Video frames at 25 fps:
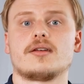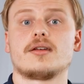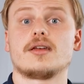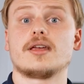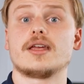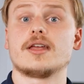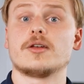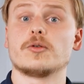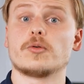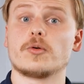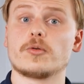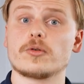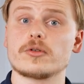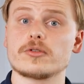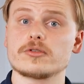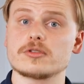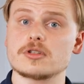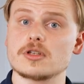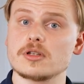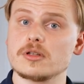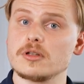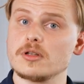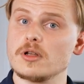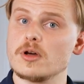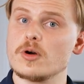In order to
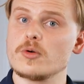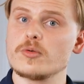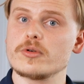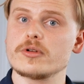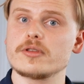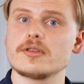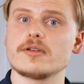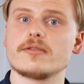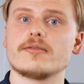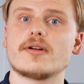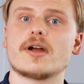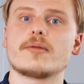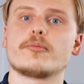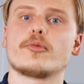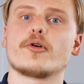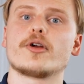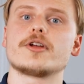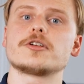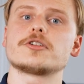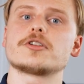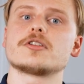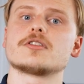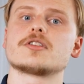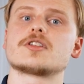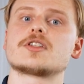lower the
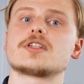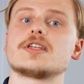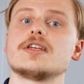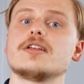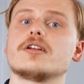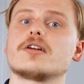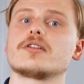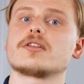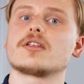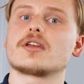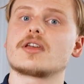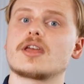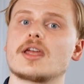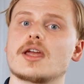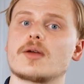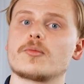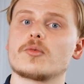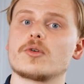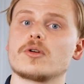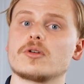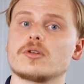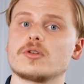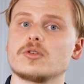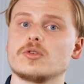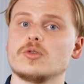vibration seen on the
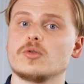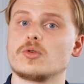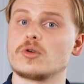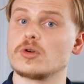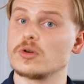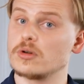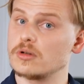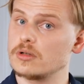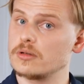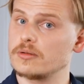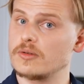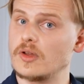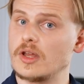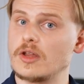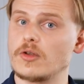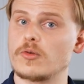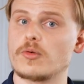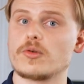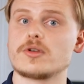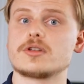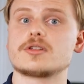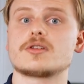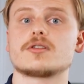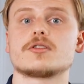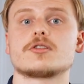camera, you could
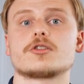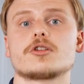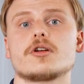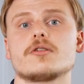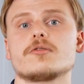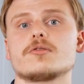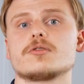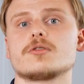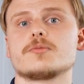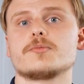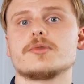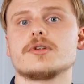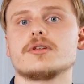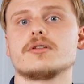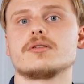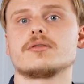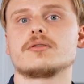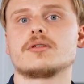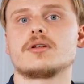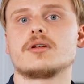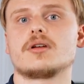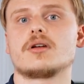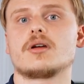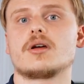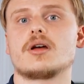increase the shutter speed.
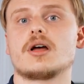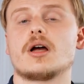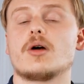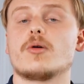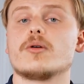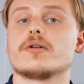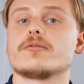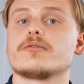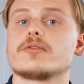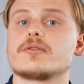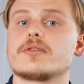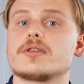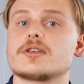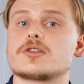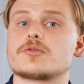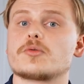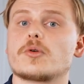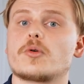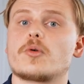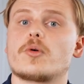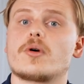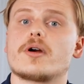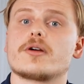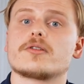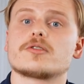However, this
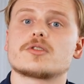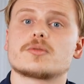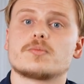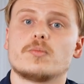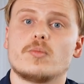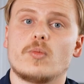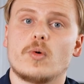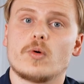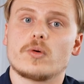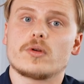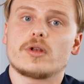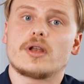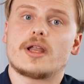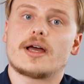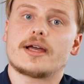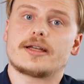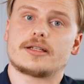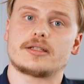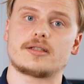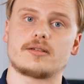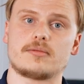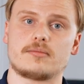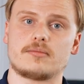requires more light.